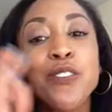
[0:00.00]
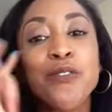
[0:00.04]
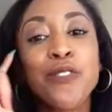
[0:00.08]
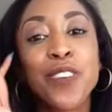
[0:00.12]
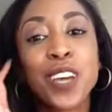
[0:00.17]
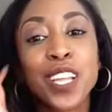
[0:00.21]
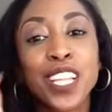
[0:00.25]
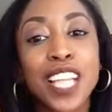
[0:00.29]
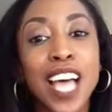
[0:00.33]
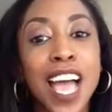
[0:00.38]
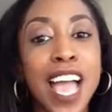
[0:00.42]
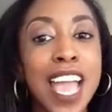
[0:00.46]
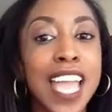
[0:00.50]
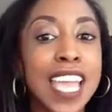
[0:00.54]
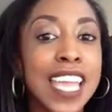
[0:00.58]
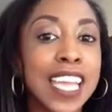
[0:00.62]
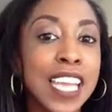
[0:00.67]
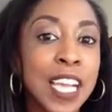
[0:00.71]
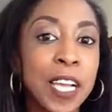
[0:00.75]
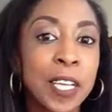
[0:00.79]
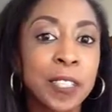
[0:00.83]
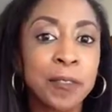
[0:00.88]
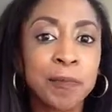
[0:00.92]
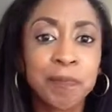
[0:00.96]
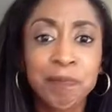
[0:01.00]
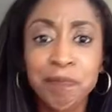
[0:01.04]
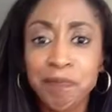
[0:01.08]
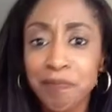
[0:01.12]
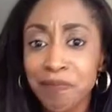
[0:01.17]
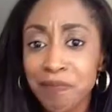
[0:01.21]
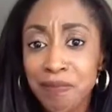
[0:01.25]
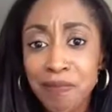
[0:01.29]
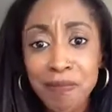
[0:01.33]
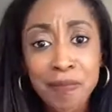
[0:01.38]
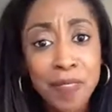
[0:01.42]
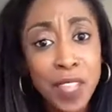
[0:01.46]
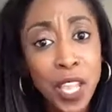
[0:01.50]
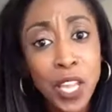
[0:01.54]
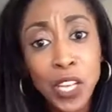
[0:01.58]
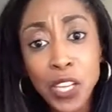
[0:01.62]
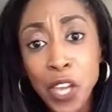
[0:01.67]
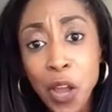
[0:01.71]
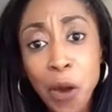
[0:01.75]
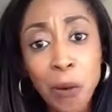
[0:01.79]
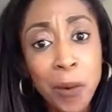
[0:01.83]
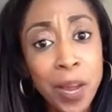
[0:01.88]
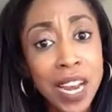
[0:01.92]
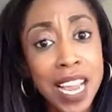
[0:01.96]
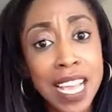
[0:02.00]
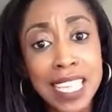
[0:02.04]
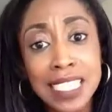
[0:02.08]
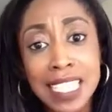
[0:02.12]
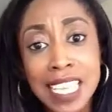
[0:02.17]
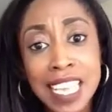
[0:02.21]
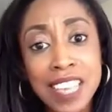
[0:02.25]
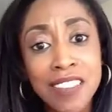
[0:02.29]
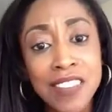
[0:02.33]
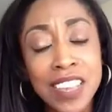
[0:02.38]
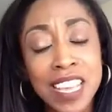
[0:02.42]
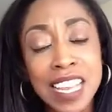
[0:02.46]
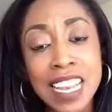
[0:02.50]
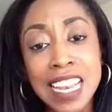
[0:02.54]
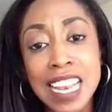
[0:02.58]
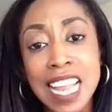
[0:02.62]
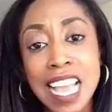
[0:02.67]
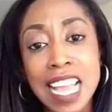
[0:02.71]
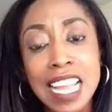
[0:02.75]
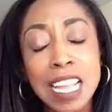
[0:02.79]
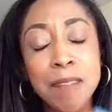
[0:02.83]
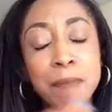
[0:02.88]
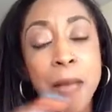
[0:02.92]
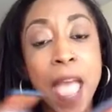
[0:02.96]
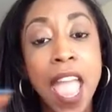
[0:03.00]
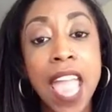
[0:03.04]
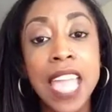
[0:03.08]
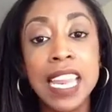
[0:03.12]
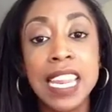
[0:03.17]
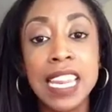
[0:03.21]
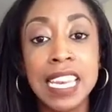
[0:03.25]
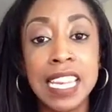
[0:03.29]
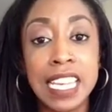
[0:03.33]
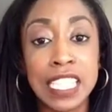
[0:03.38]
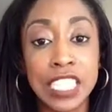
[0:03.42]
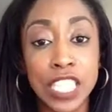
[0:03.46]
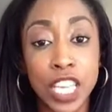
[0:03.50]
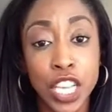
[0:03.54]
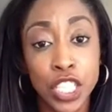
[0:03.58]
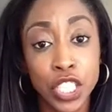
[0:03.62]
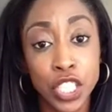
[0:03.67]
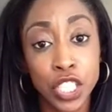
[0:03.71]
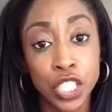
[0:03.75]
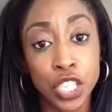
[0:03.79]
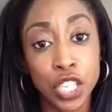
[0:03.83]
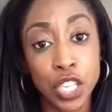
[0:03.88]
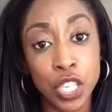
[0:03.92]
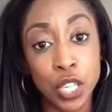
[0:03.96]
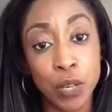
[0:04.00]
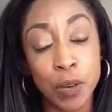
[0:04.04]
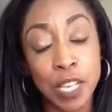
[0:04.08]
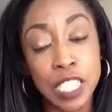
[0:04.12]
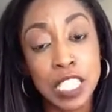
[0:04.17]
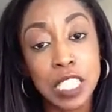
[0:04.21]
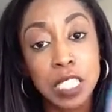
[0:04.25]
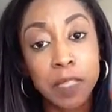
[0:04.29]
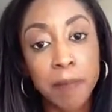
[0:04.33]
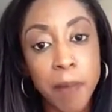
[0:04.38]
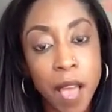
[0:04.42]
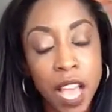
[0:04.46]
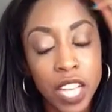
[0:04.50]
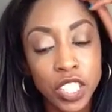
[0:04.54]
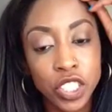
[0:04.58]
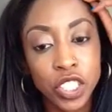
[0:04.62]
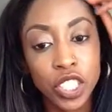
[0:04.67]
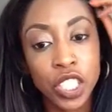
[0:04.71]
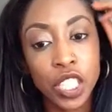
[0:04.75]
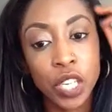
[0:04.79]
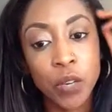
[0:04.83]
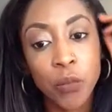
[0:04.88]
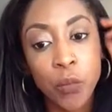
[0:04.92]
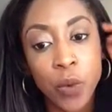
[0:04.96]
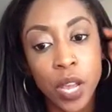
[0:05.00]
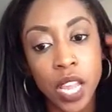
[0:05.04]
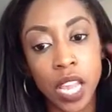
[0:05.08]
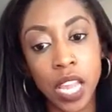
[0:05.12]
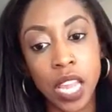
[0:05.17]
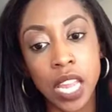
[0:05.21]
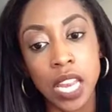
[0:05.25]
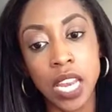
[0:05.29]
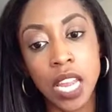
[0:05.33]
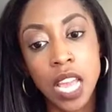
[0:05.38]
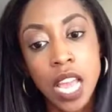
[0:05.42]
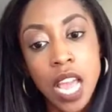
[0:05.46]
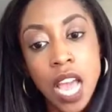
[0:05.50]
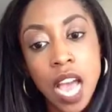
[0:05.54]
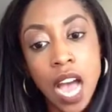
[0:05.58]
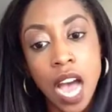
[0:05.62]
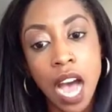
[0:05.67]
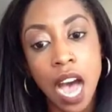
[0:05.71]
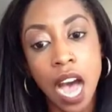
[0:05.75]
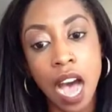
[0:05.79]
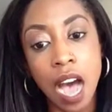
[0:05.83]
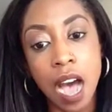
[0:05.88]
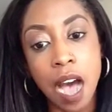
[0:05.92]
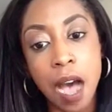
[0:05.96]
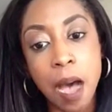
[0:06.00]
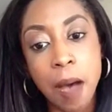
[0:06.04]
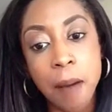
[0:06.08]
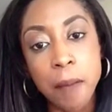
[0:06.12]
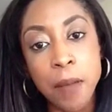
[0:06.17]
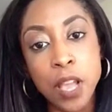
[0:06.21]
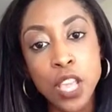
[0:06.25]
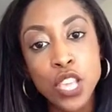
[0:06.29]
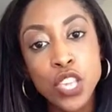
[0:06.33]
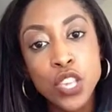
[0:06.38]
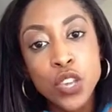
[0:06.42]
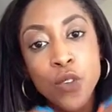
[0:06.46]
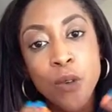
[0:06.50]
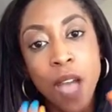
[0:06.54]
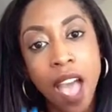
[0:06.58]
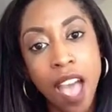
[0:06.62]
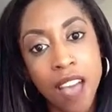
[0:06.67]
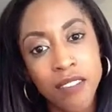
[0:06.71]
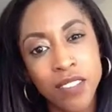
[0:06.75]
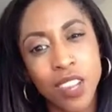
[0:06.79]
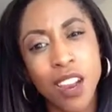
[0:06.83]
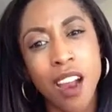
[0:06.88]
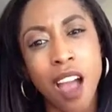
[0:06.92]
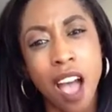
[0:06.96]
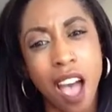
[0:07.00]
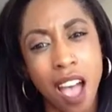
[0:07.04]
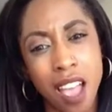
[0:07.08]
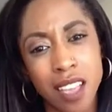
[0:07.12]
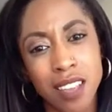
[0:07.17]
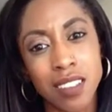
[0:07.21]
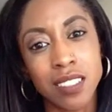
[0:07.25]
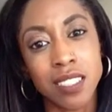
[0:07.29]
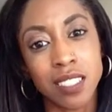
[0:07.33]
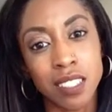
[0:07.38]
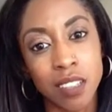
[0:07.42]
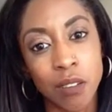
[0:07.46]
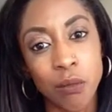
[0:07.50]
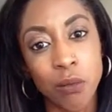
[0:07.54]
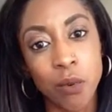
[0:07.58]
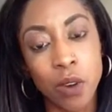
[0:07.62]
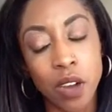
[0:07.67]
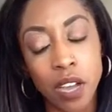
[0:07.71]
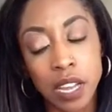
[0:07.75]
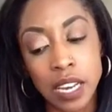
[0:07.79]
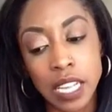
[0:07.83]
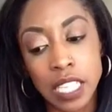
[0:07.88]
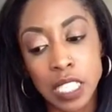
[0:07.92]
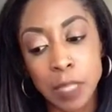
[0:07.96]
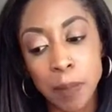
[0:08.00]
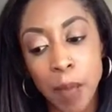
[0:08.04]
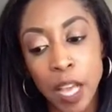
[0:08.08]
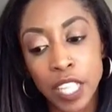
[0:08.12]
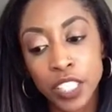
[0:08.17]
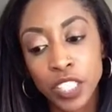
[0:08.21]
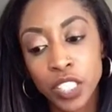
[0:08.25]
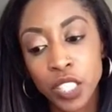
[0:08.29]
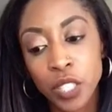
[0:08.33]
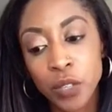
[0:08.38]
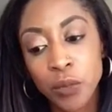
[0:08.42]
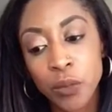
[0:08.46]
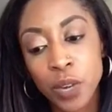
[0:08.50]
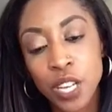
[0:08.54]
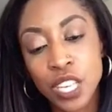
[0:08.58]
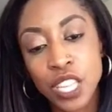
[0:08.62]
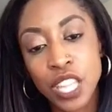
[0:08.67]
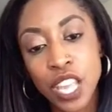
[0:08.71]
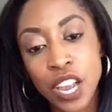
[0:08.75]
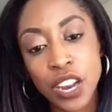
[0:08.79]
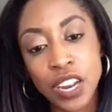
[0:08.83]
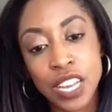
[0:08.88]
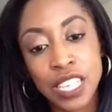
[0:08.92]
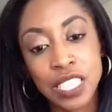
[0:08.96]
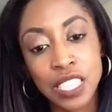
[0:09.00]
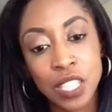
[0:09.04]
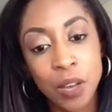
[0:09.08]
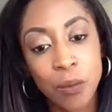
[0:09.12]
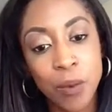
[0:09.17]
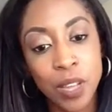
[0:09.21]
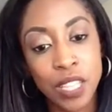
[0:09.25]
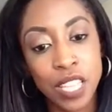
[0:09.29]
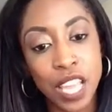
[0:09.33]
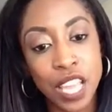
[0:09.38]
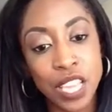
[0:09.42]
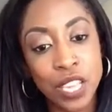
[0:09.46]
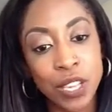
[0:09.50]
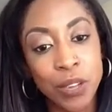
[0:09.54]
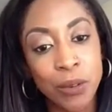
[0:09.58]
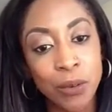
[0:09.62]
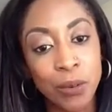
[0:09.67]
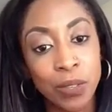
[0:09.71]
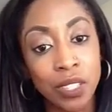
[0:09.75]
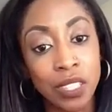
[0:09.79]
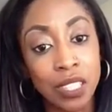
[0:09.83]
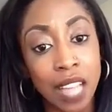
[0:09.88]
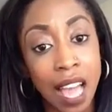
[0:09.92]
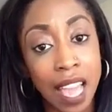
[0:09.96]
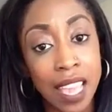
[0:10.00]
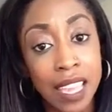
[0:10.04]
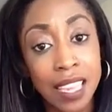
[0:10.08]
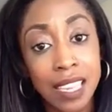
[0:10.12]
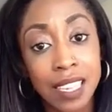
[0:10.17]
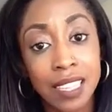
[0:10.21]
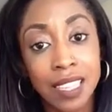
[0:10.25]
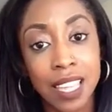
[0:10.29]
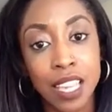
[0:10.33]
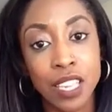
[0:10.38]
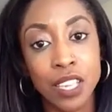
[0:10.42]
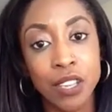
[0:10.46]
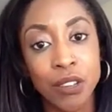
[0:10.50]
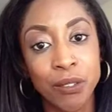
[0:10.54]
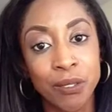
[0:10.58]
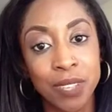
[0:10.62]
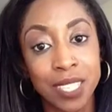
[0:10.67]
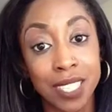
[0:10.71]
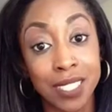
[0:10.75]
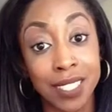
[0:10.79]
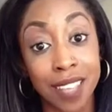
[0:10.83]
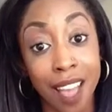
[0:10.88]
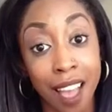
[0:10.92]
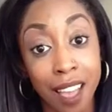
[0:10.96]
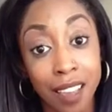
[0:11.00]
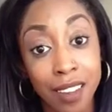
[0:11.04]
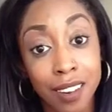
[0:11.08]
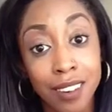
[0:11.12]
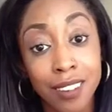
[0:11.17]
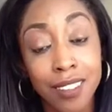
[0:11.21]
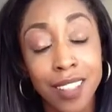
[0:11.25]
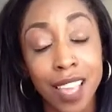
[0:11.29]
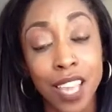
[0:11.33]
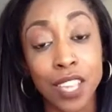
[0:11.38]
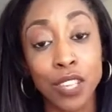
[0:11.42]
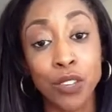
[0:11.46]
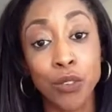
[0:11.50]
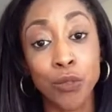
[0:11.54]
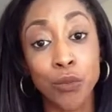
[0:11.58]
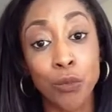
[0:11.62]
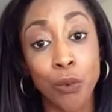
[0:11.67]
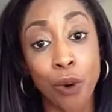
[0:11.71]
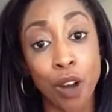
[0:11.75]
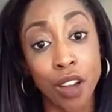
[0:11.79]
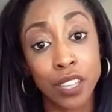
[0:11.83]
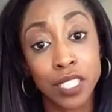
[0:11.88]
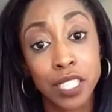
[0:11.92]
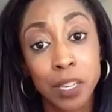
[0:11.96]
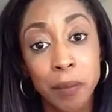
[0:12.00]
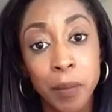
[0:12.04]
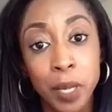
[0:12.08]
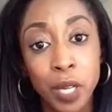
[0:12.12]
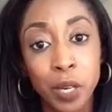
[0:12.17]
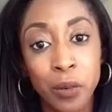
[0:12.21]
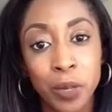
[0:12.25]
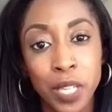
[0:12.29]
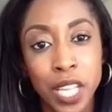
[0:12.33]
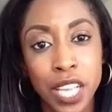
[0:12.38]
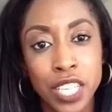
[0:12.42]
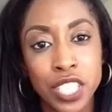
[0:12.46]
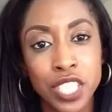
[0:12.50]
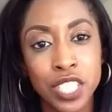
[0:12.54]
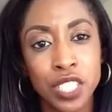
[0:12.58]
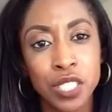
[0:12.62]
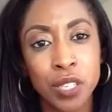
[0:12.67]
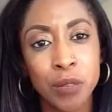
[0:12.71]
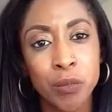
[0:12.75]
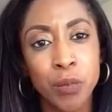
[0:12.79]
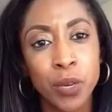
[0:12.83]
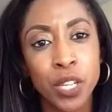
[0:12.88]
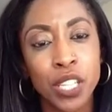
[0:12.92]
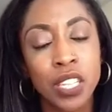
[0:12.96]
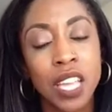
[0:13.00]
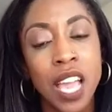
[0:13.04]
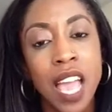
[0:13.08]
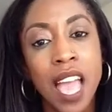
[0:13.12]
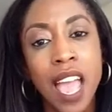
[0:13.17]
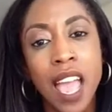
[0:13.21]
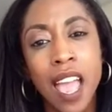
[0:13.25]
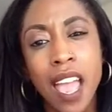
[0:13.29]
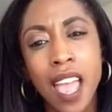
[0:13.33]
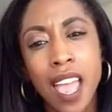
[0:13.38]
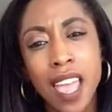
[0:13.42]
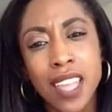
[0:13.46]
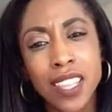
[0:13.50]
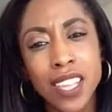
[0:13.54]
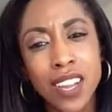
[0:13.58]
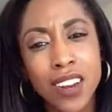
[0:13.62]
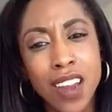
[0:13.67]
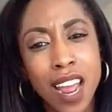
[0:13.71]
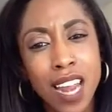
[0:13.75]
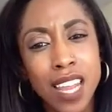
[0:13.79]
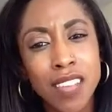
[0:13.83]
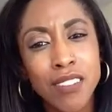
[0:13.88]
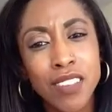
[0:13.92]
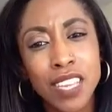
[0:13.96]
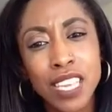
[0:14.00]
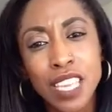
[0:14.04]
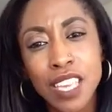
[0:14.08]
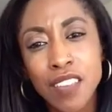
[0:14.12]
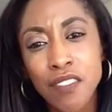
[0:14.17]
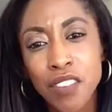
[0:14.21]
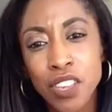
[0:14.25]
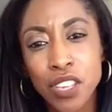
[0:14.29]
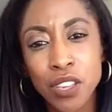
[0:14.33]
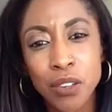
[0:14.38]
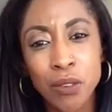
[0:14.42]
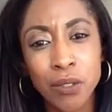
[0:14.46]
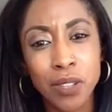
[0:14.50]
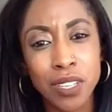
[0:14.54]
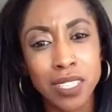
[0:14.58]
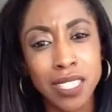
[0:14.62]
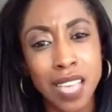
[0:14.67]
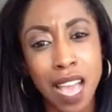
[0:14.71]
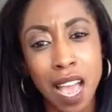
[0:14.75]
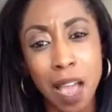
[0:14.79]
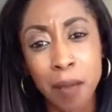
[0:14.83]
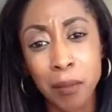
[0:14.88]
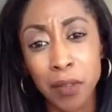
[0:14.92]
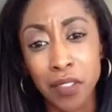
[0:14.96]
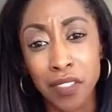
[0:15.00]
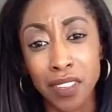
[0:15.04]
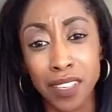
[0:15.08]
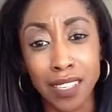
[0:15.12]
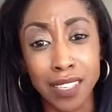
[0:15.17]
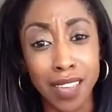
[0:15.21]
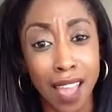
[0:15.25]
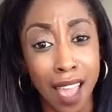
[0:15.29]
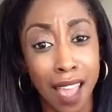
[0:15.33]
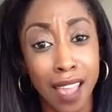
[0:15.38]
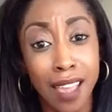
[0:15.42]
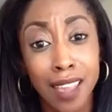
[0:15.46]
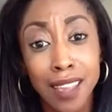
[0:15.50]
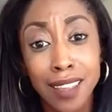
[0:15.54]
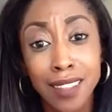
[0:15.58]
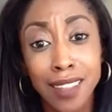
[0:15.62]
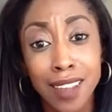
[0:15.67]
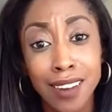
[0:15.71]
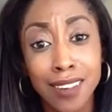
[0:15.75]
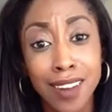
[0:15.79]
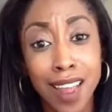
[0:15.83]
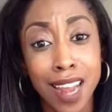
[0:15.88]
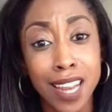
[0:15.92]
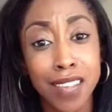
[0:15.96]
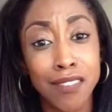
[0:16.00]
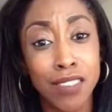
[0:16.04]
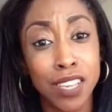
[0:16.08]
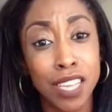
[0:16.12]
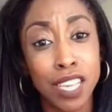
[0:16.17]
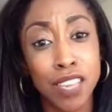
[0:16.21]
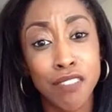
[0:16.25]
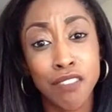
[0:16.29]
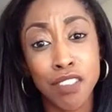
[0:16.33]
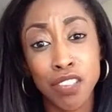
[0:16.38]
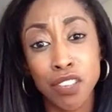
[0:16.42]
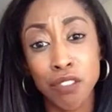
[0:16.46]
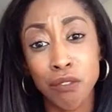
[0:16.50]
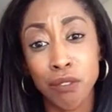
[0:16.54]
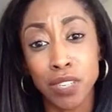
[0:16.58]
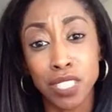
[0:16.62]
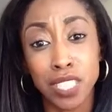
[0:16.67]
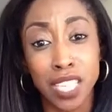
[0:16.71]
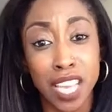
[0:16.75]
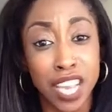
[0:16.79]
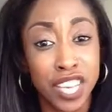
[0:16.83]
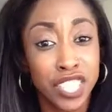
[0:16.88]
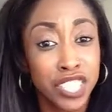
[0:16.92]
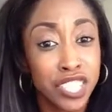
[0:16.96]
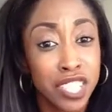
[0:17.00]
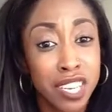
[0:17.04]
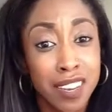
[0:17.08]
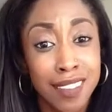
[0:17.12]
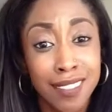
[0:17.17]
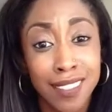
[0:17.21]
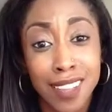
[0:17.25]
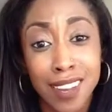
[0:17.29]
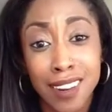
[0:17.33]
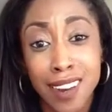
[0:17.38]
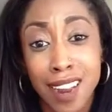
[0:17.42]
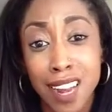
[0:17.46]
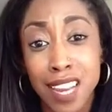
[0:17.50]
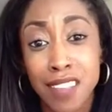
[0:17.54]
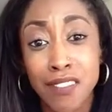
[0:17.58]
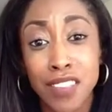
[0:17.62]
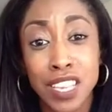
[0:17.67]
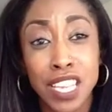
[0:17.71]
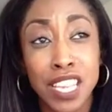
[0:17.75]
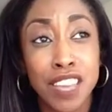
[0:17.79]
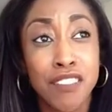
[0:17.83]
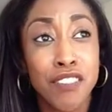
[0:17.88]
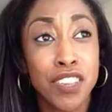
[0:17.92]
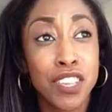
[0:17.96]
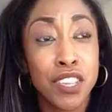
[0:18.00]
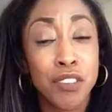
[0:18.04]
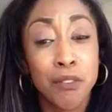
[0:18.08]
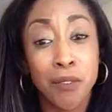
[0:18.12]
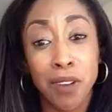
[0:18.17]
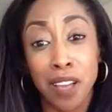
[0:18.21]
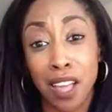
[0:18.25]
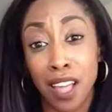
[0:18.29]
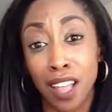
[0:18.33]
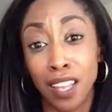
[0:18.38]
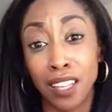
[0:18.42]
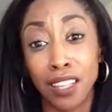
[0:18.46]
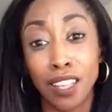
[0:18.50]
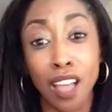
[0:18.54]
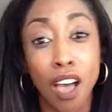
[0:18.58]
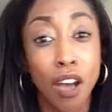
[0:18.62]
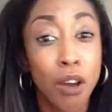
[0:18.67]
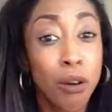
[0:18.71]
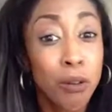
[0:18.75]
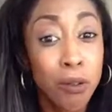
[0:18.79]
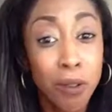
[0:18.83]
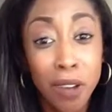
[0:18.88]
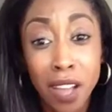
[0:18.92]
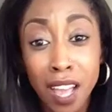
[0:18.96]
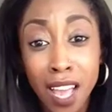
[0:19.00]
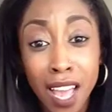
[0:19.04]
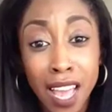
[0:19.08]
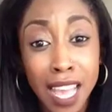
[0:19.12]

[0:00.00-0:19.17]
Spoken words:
feel like no one has even paid any attention to you, especially when you have your eye on someone, especially when there is someone that you like, that you desire, that you want to build a relationship with, and they're not even giving you the time of the day. They're not even giving you attention. They're not even giving you a hello.